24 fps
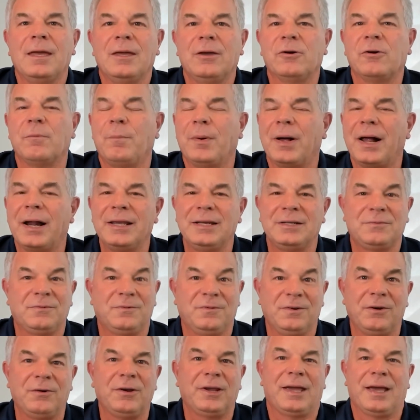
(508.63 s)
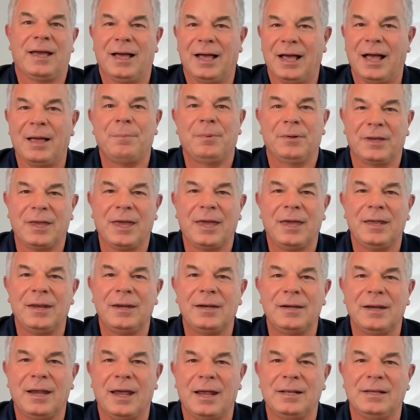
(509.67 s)
The body is very
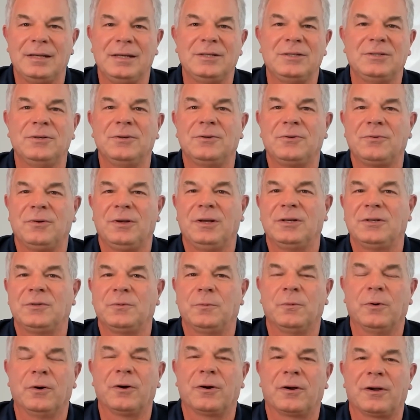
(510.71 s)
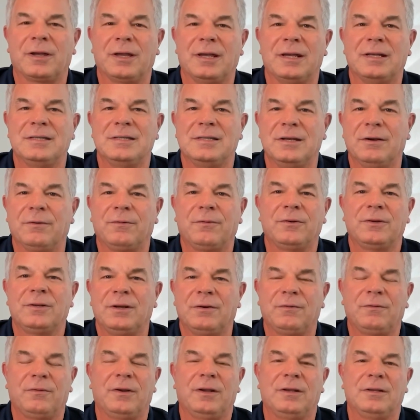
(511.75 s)
complicated, and these nutrients work in
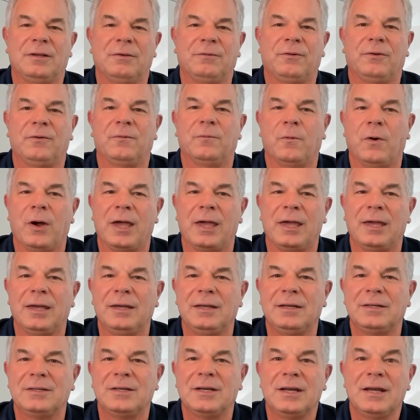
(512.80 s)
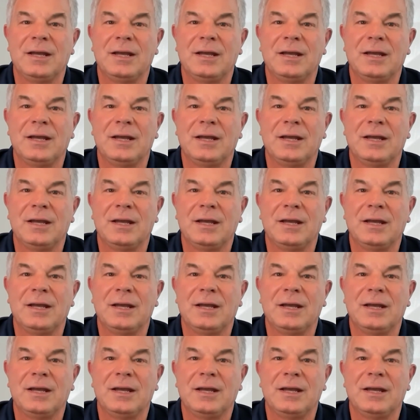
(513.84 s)
different ways,